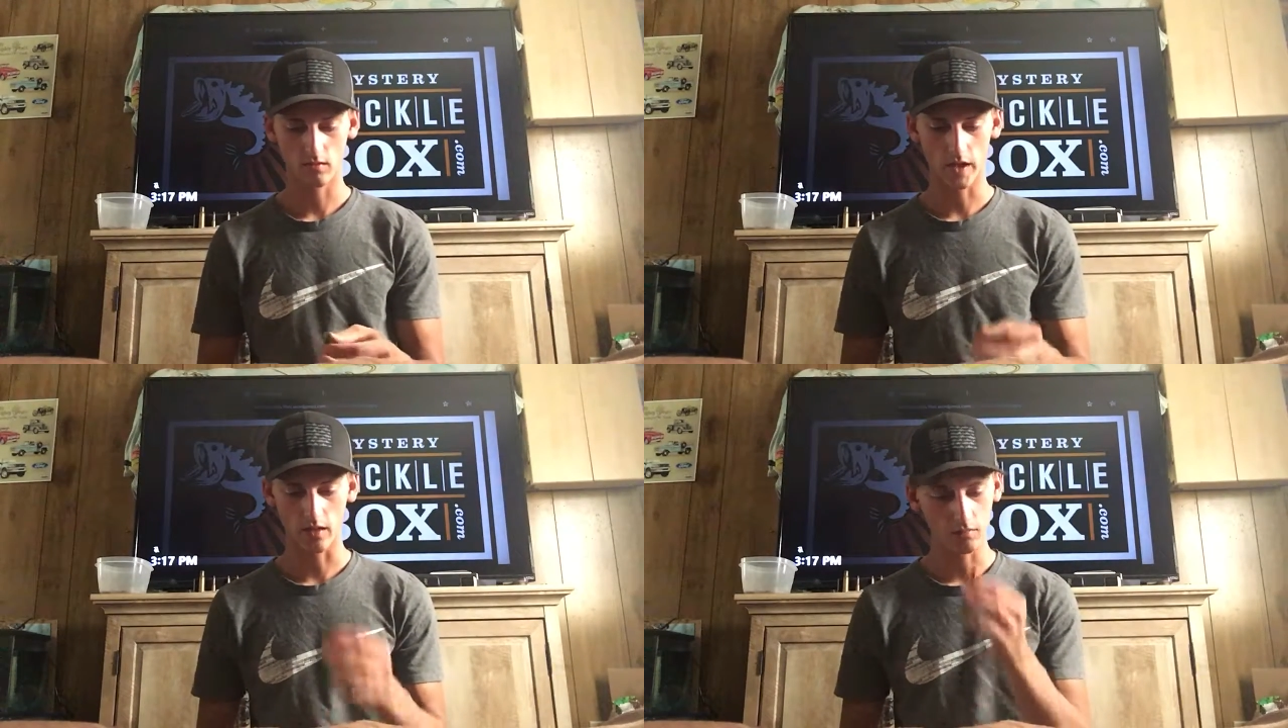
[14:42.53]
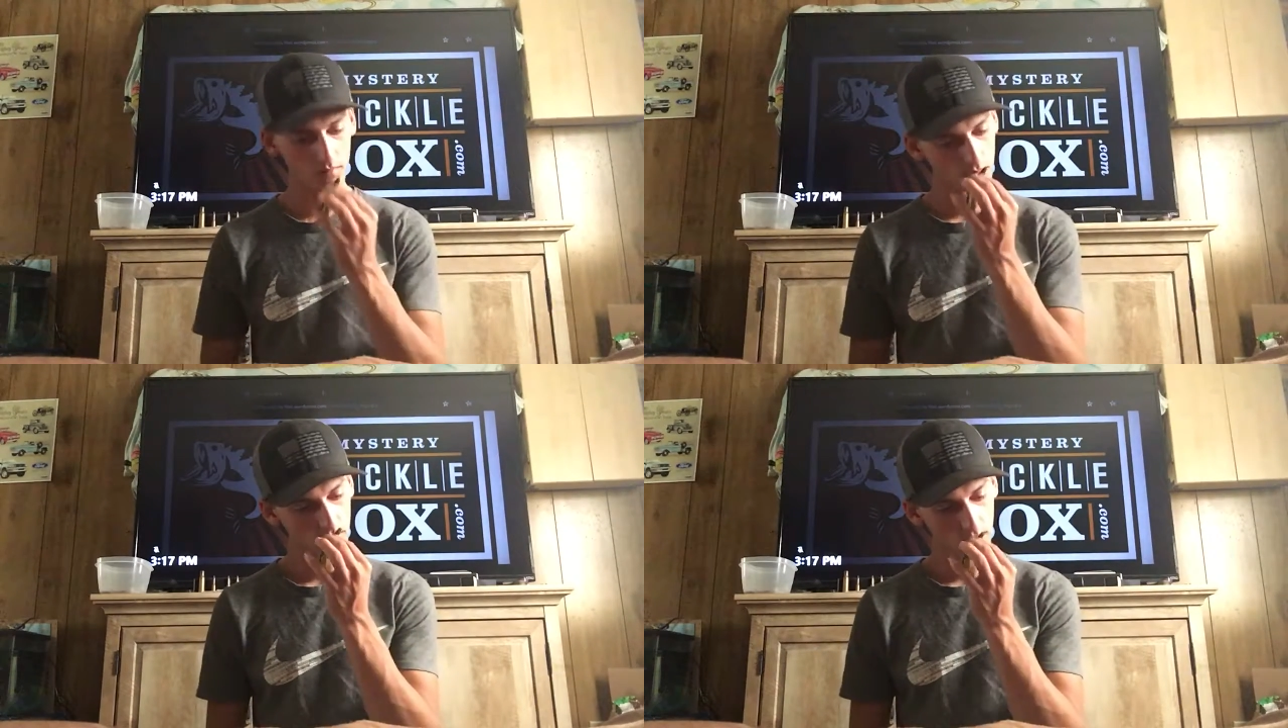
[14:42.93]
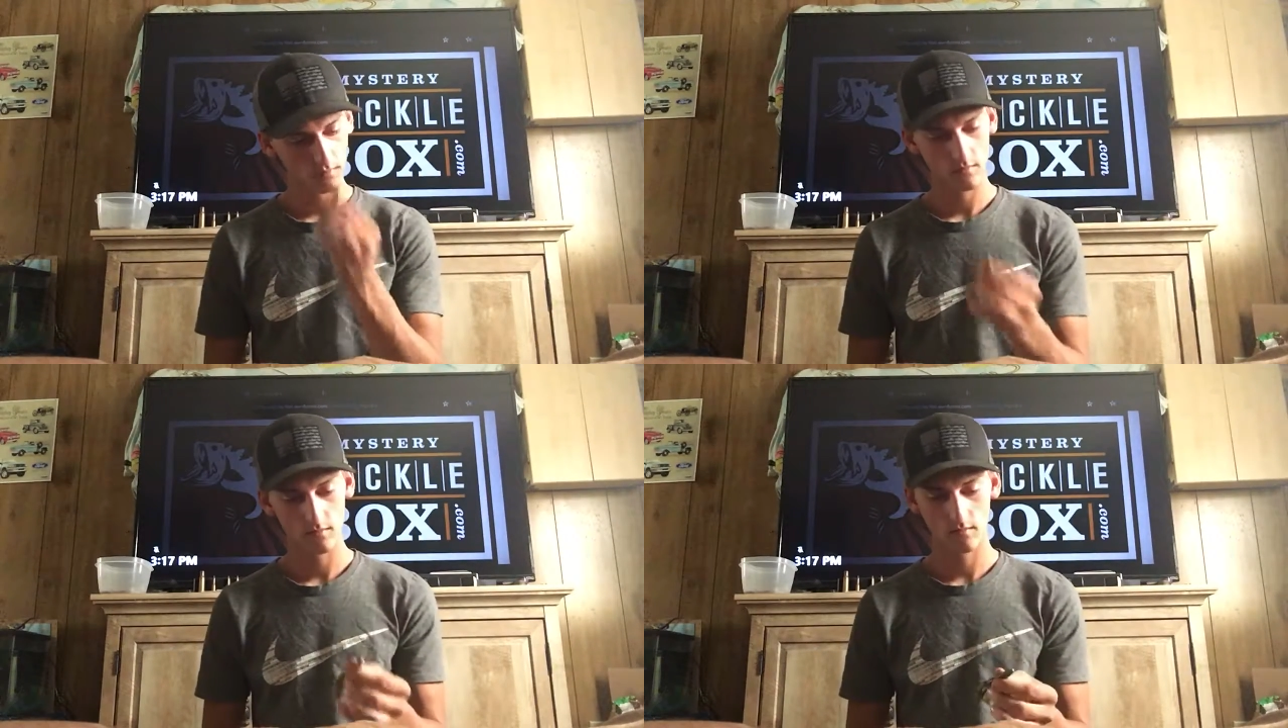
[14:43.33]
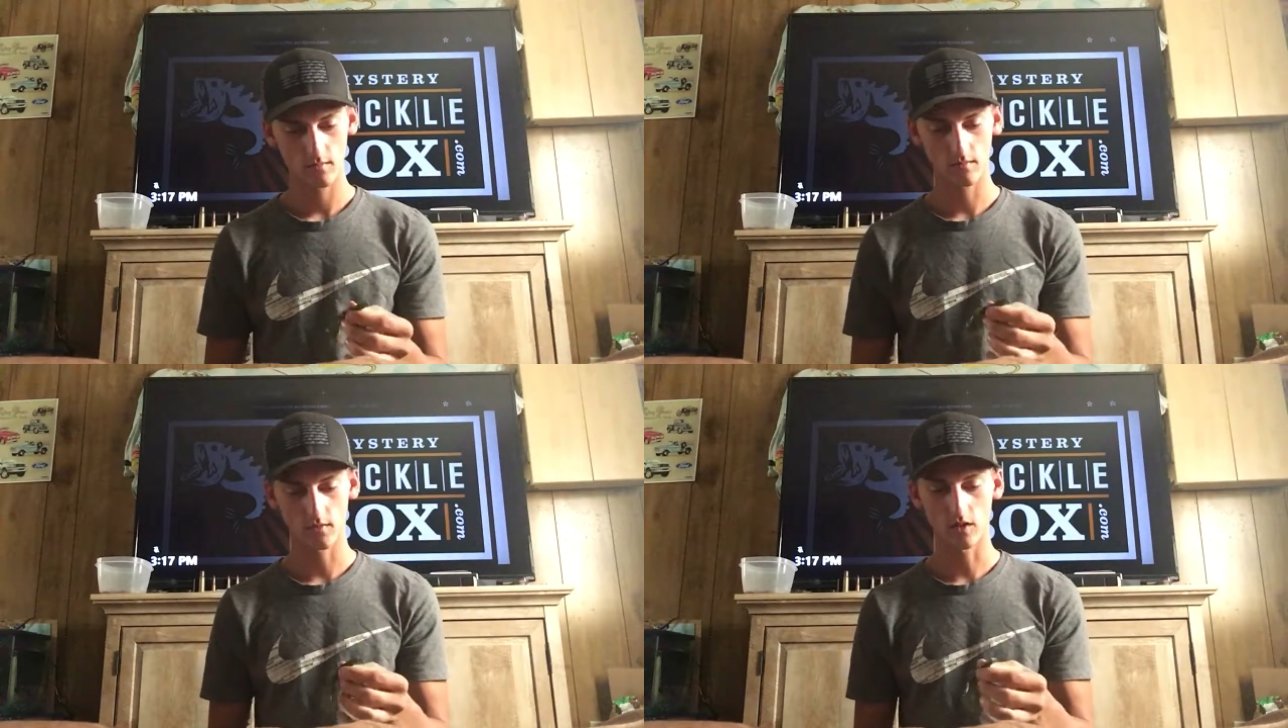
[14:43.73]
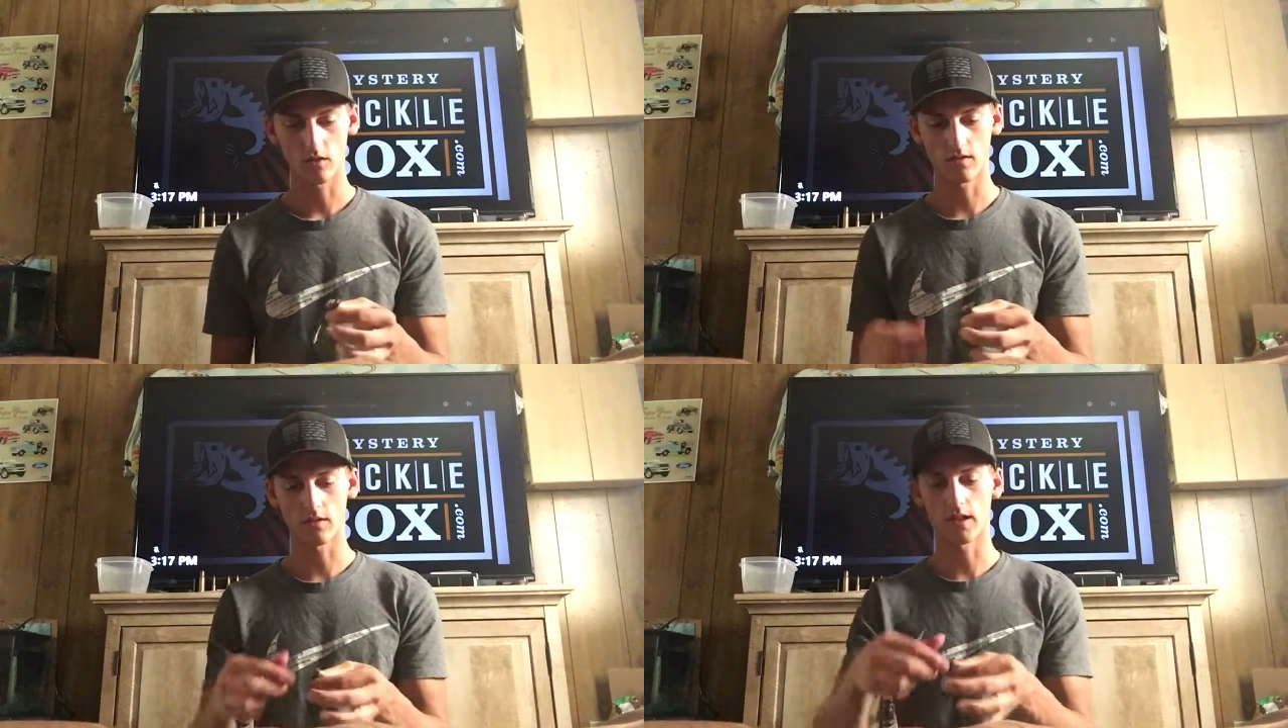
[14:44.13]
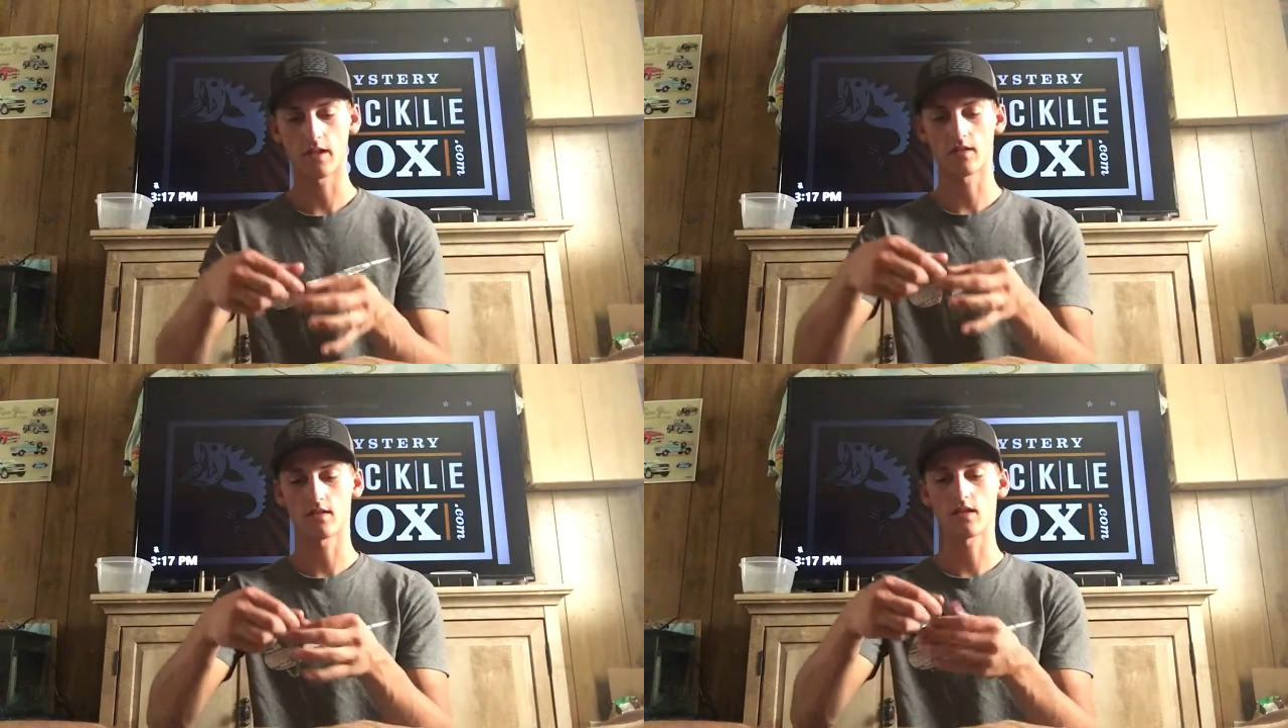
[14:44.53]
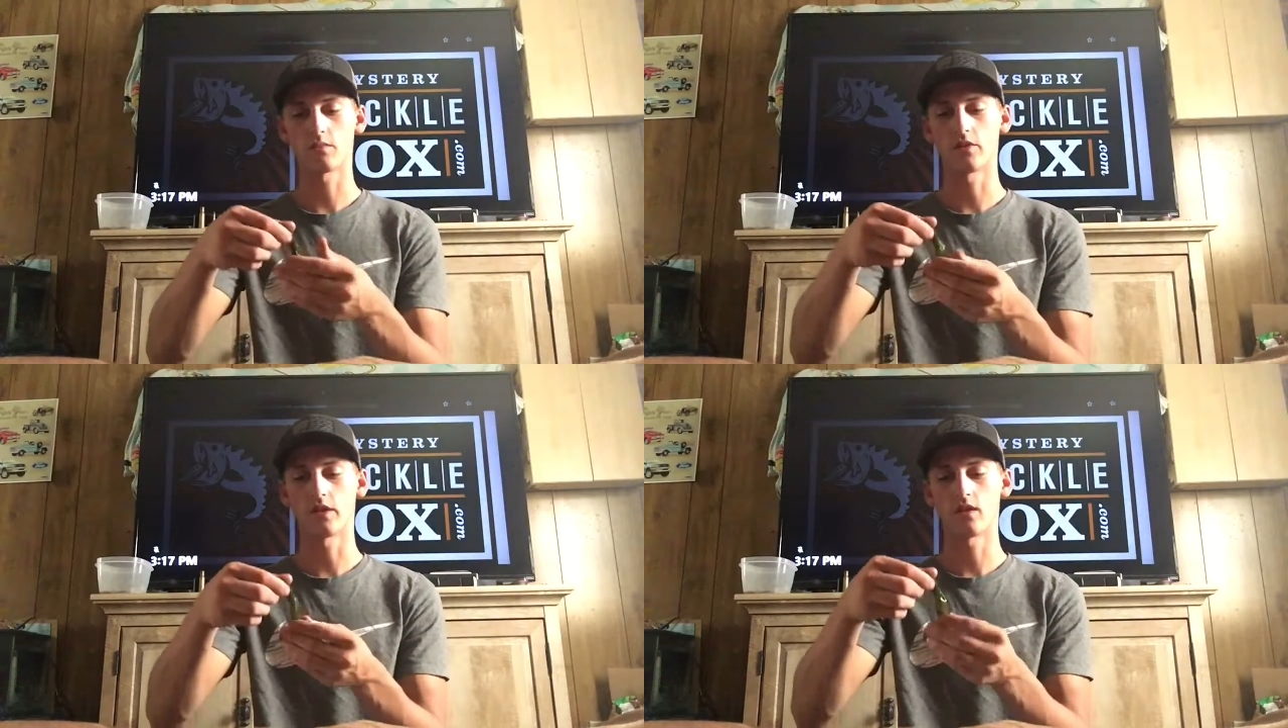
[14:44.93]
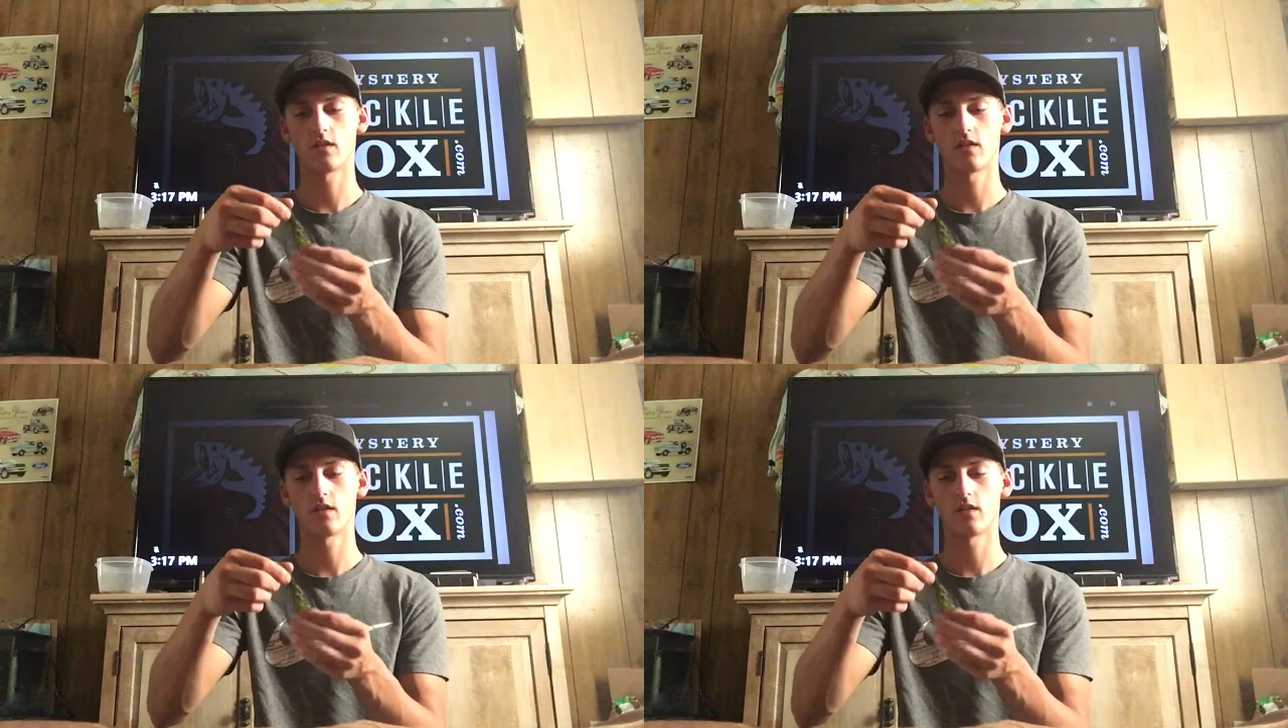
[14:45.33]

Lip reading: Wow. Those are nice and slippery.